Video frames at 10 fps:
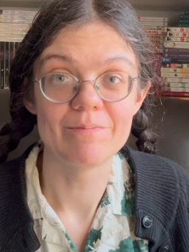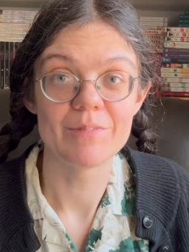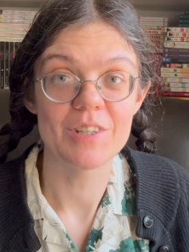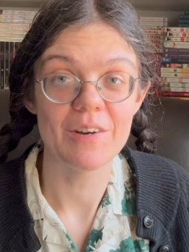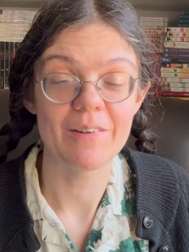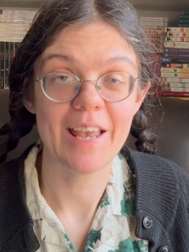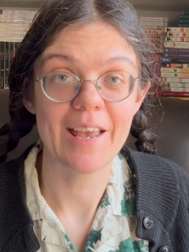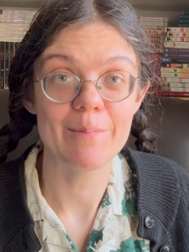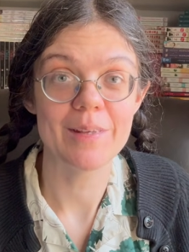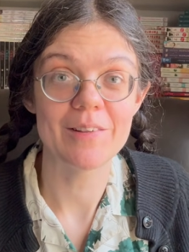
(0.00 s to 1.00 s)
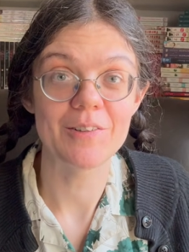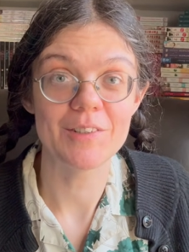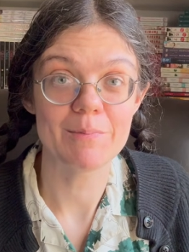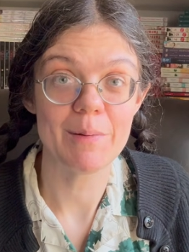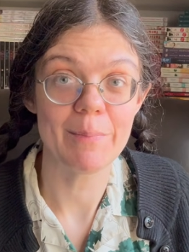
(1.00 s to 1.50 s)
so it can't be the
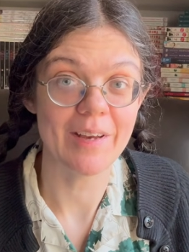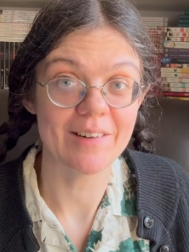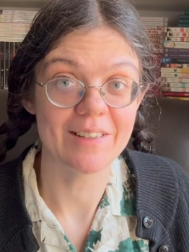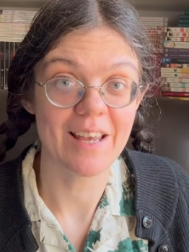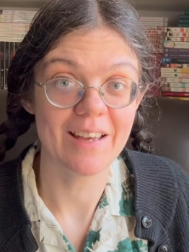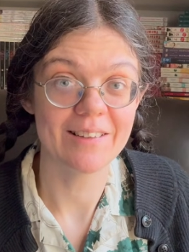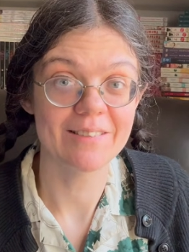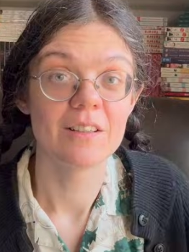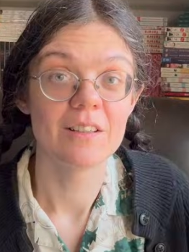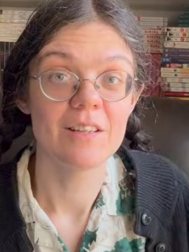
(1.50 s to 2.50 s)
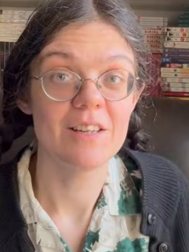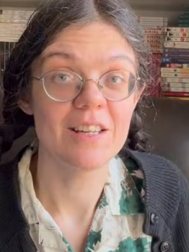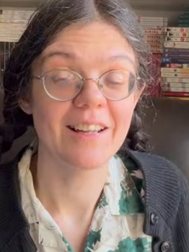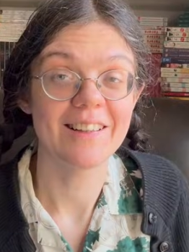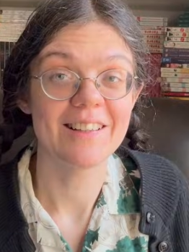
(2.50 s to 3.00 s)
ultimate battle yet. You need
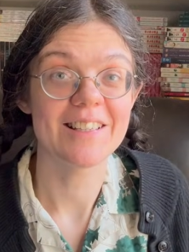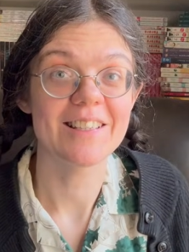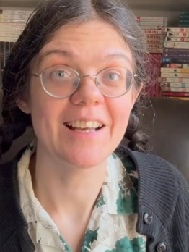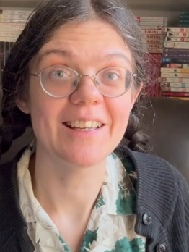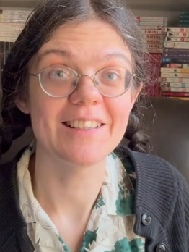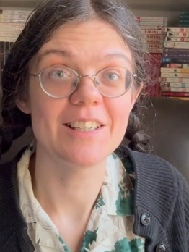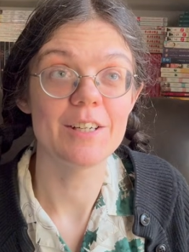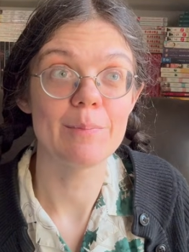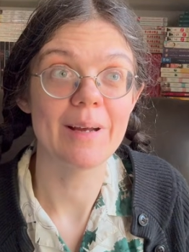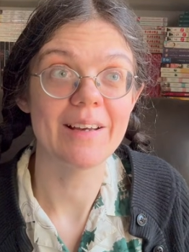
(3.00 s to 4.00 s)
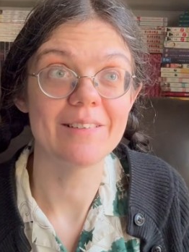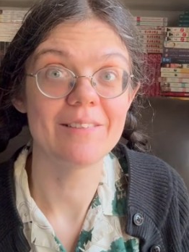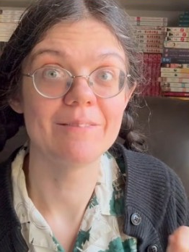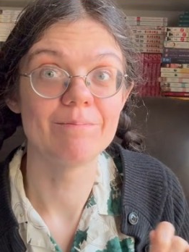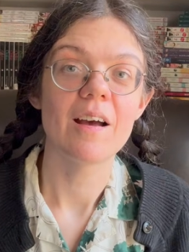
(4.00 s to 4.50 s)
like the second tier
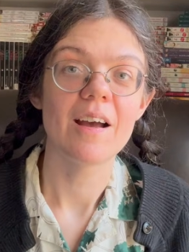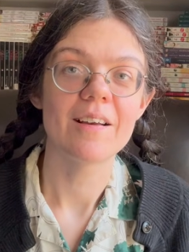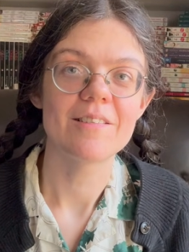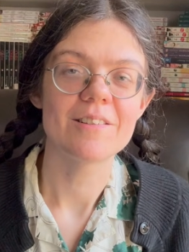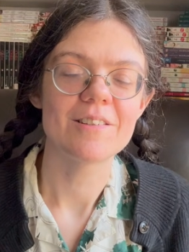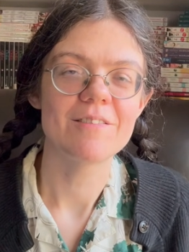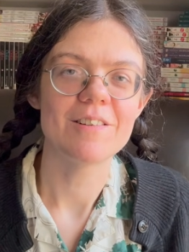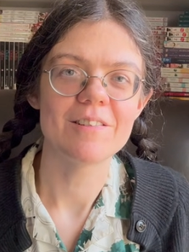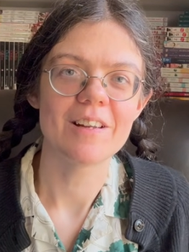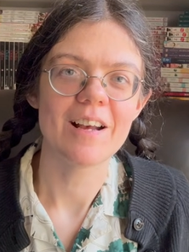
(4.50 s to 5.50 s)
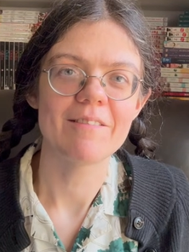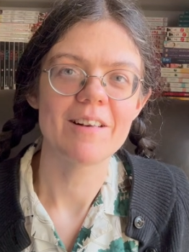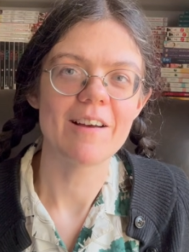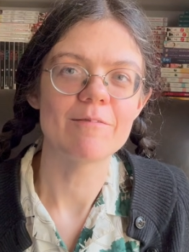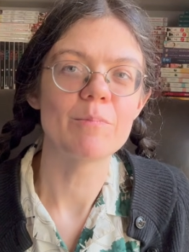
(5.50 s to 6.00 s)
battle. I also knew that I would
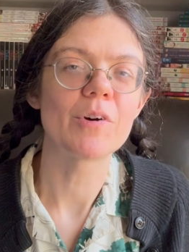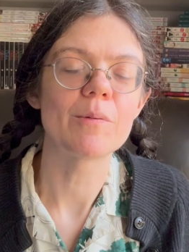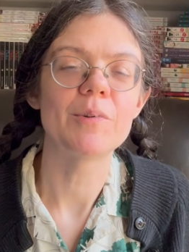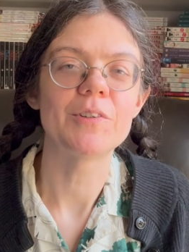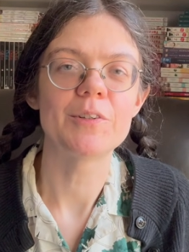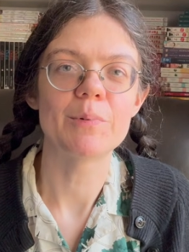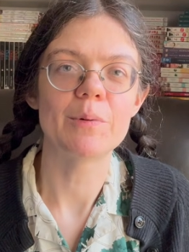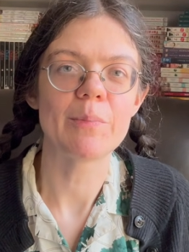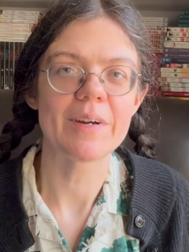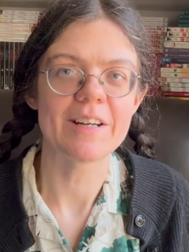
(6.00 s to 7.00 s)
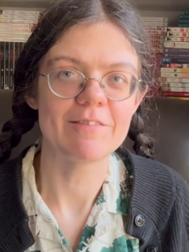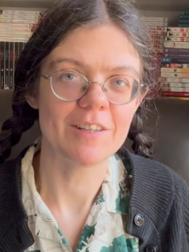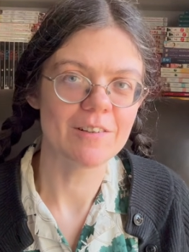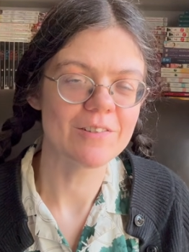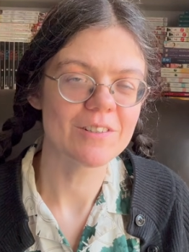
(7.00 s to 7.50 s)
have more multiple point of
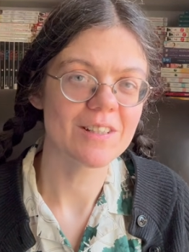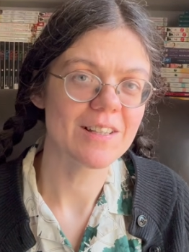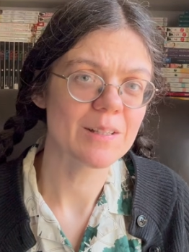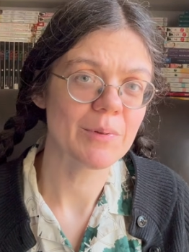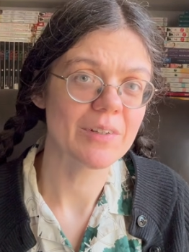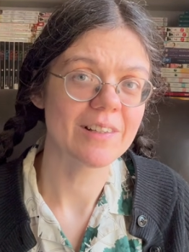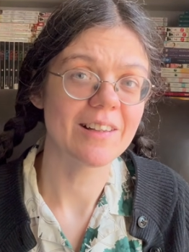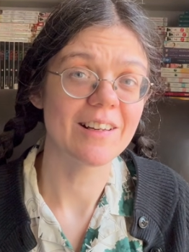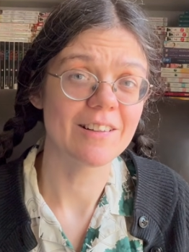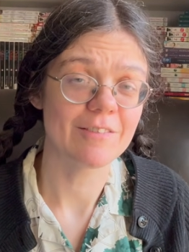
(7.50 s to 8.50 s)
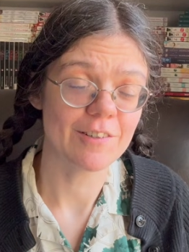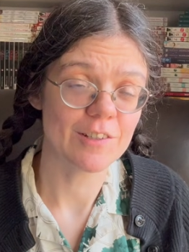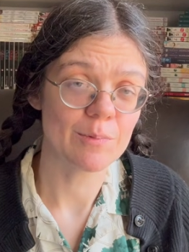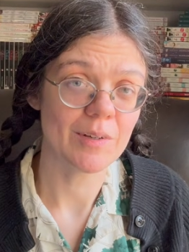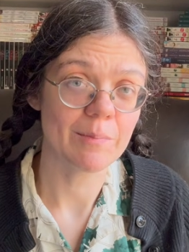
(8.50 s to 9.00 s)
views in this book than in the
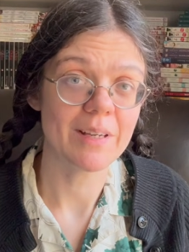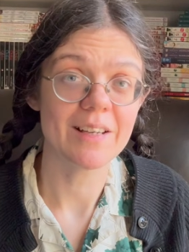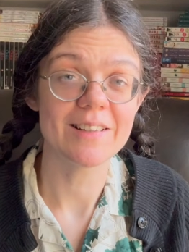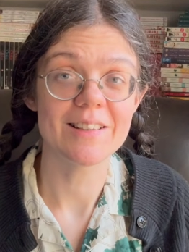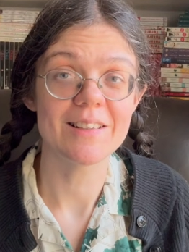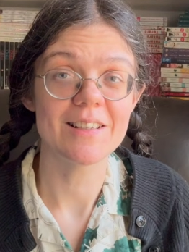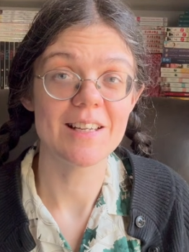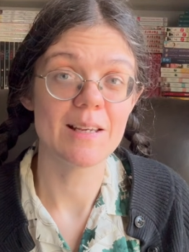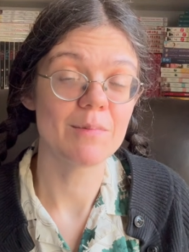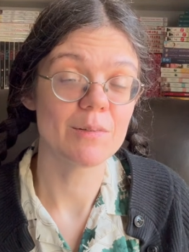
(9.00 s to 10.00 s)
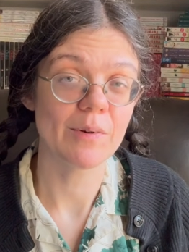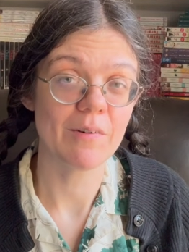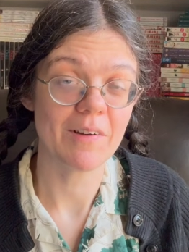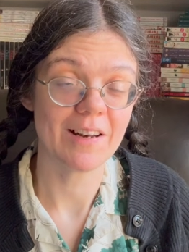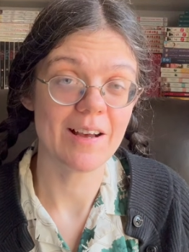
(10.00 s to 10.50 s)
first book because the team is
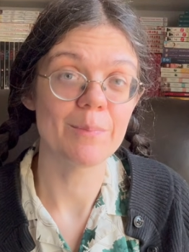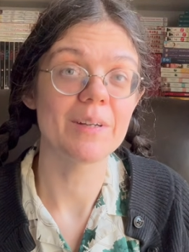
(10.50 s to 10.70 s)
broken up